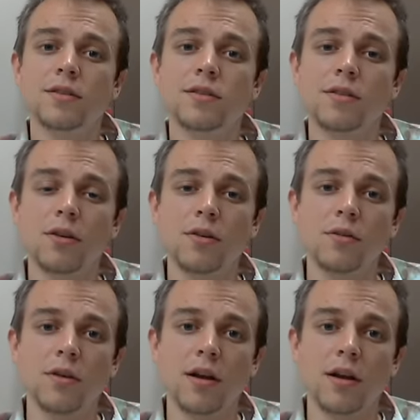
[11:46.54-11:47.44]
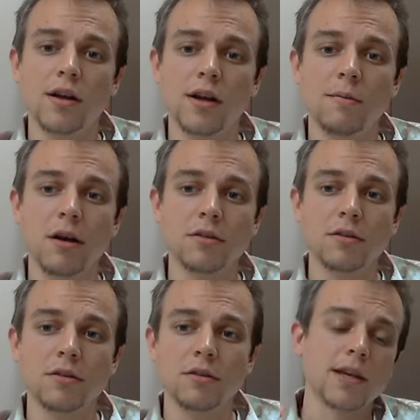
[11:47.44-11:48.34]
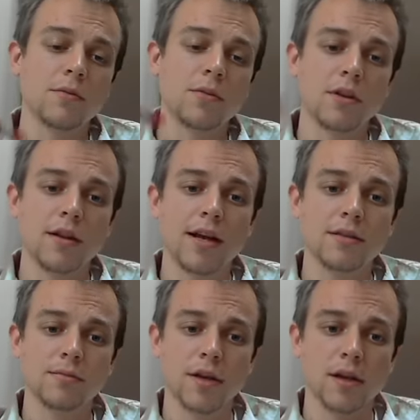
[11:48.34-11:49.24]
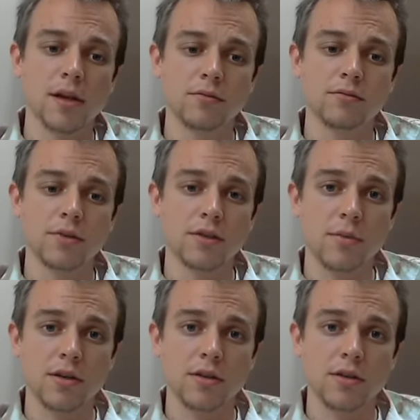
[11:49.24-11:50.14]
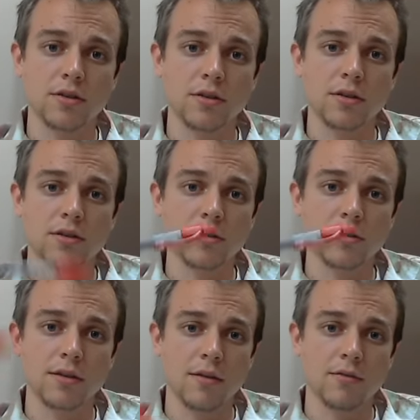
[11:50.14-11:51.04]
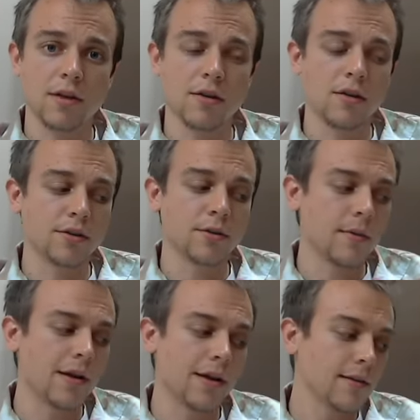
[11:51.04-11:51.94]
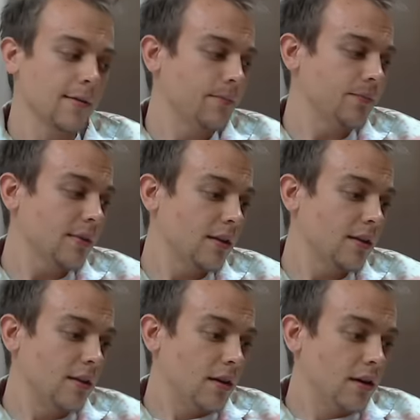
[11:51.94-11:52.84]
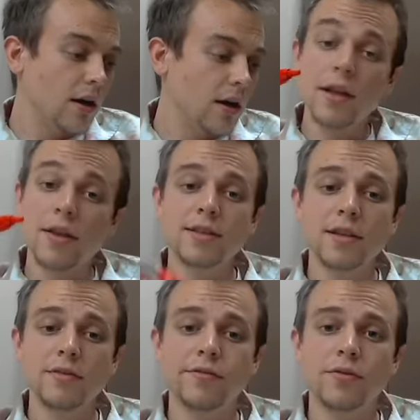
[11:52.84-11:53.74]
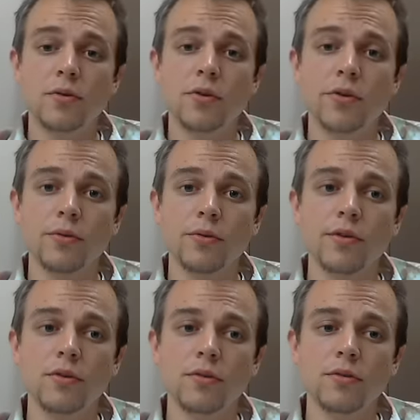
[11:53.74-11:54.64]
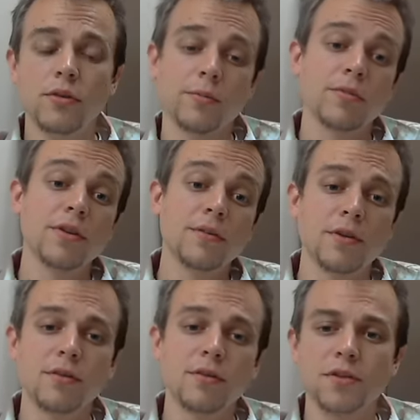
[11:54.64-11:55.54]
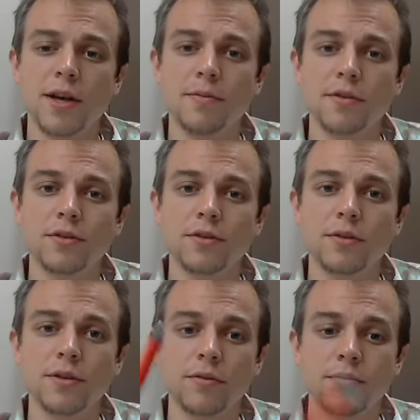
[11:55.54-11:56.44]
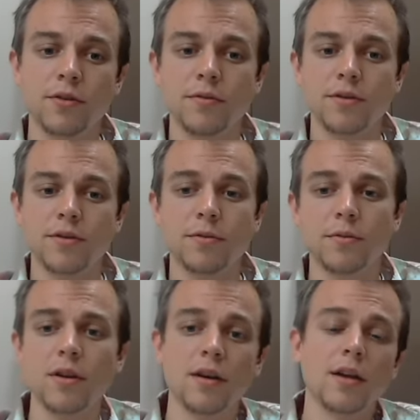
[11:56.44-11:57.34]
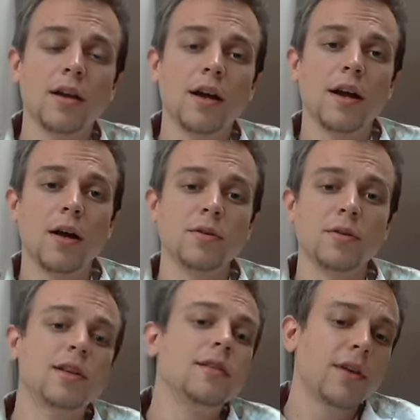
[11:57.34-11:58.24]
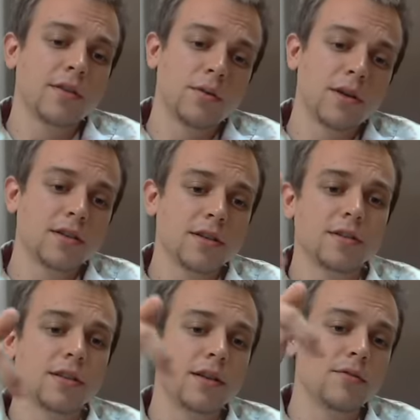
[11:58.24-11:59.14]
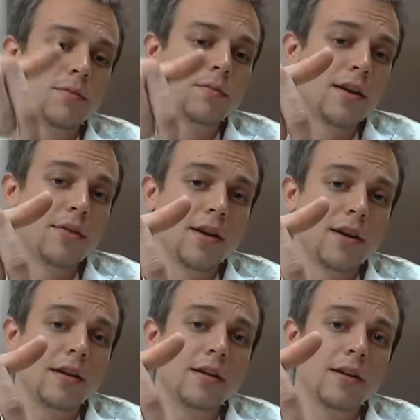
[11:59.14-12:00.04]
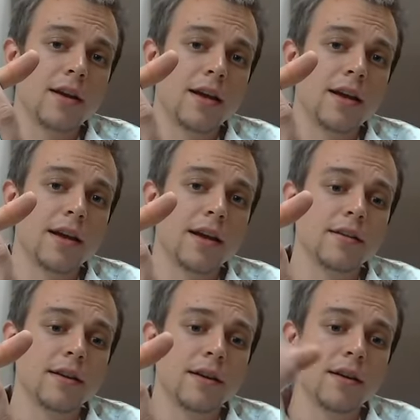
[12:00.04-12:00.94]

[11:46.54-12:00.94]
So, I'll talk about that more in class, but just making sure that you guys have that on your mind. Okay, that's it for the review, or the preview for Chapter 2 and the review for Chapter 1. Once again, if you have any questions, leave them down there, and